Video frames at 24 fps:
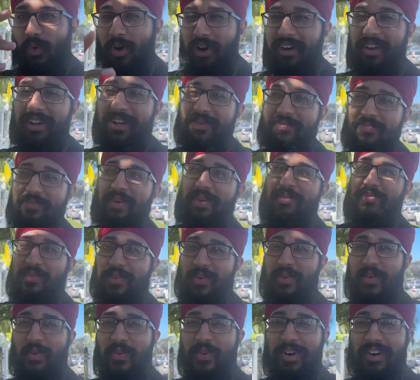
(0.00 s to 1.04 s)
What up,
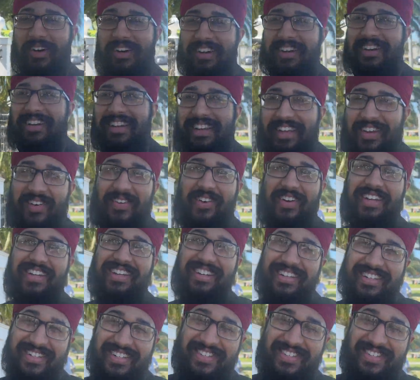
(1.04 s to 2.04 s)
everyone? Here we are.